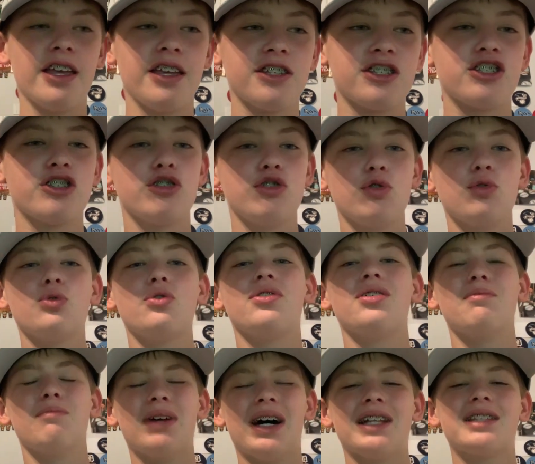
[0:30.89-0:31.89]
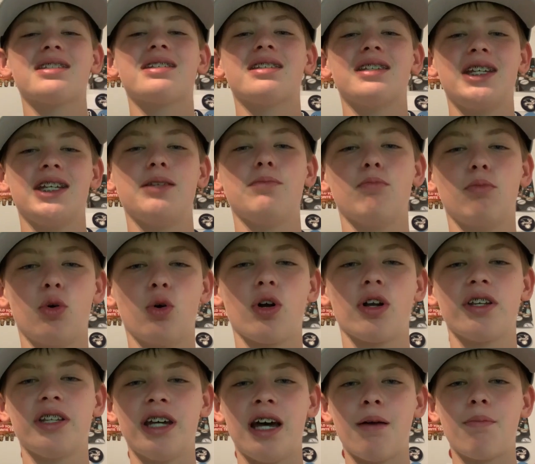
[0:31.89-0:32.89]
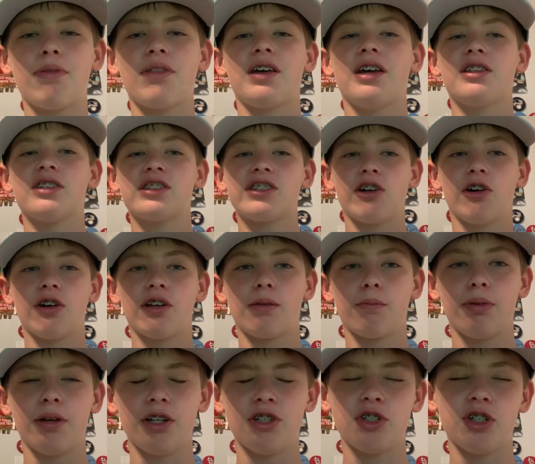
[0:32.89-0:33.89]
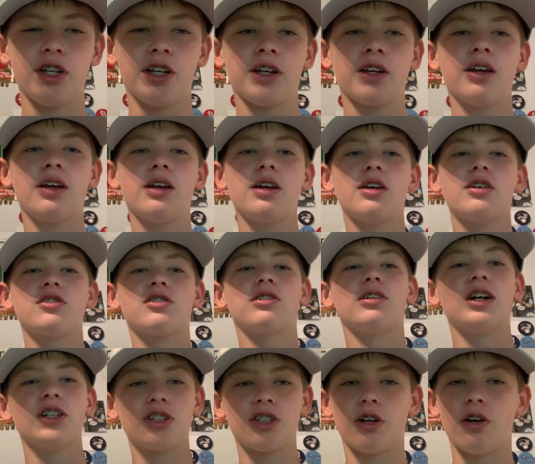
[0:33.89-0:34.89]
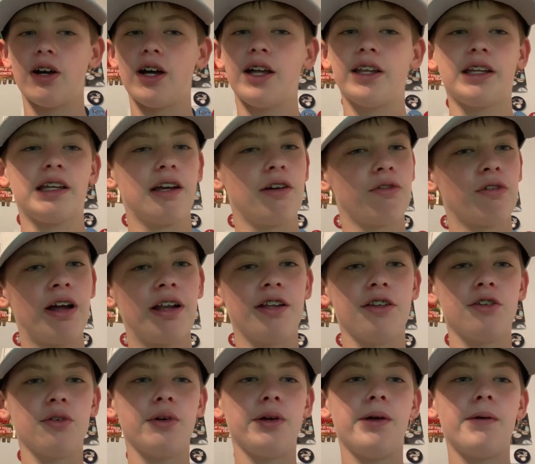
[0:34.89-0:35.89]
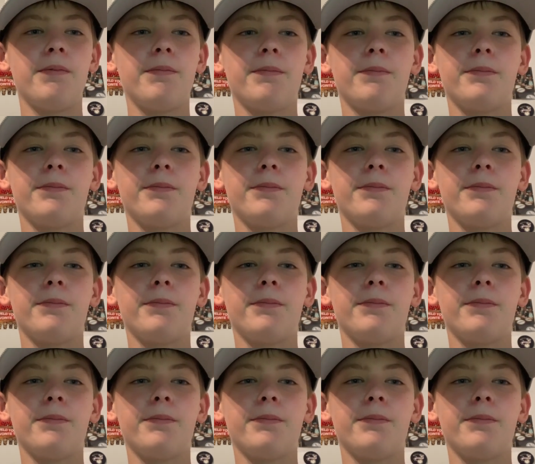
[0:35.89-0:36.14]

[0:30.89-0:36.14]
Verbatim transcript: is Do the Mets need more depth and starting pitching? So let's go ahead and get right into it.